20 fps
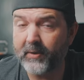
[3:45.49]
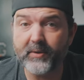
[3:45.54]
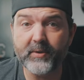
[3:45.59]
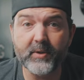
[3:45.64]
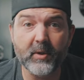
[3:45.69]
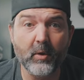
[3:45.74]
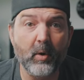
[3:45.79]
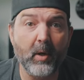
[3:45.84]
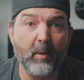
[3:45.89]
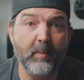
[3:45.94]

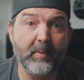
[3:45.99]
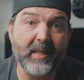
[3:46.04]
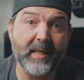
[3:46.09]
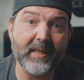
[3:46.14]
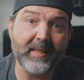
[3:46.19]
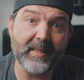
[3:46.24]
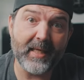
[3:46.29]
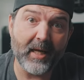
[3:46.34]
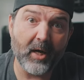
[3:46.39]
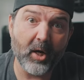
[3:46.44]
So I'll
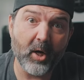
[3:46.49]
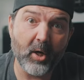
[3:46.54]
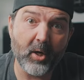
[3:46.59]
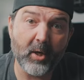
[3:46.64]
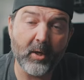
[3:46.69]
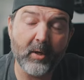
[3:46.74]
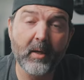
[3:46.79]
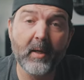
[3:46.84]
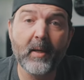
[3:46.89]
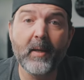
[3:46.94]
take the
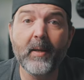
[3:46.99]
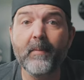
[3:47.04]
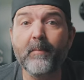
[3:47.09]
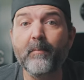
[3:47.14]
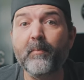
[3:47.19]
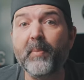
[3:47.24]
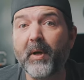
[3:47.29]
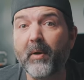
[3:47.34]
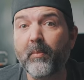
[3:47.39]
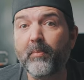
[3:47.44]
R,
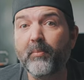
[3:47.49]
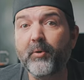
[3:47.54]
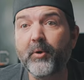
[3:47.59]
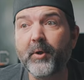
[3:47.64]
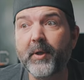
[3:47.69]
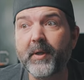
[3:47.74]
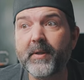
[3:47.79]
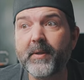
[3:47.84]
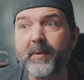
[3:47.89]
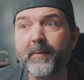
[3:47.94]
but I'll
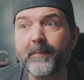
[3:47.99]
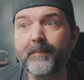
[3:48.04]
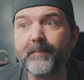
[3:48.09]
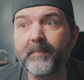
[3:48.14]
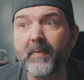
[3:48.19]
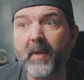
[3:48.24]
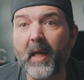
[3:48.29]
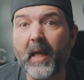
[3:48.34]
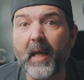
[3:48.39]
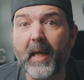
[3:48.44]
put
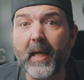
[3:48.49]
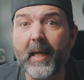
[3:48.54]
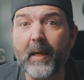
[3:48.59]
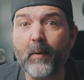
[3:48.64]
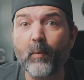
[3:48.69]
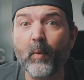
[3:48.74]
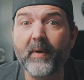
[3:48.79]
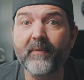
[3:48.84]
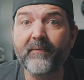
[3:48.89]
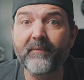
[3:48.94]
a
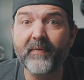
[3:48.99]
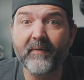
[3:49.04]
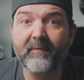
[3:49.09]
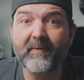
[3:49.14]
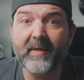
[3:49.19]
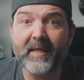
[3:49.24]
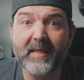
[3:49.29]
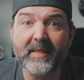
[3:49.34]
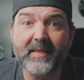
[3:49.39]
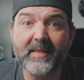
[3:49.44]
one
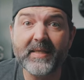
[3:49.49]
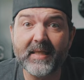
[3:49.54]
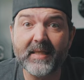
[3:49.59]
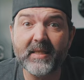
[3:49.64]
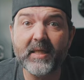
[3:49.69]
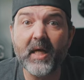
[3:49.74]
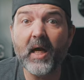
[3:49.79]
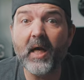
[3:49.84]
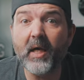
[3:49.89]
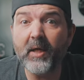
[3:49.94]
fifty to
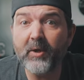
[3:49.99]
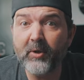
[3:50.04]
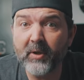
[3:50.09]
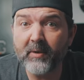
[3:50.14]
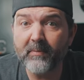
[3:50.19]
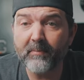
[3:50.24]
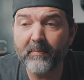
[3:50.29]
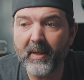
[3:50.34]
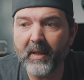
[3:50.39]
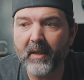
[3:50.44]
six
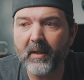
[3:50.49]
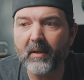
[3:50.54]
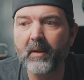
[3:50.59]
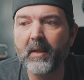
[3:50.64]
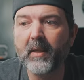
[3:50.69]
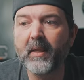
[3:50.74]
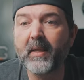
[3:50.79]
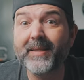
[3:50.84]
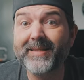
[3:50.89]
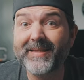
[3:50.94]
hundred mil
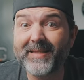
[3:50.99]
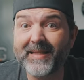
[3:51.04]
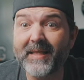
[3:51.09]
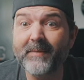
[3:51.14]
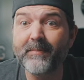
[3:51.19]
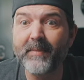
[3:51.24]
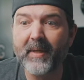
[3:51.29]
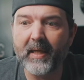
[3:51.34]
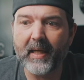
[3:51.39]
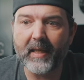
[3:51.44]

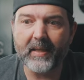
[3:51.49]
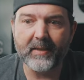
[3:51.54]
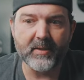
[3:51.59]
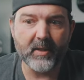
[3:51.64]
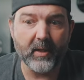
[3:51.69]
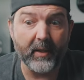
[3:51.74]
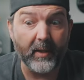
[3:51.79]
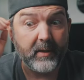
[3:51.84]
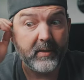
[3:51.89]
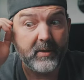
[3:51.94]
Sigma lens
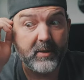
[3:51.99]
on it.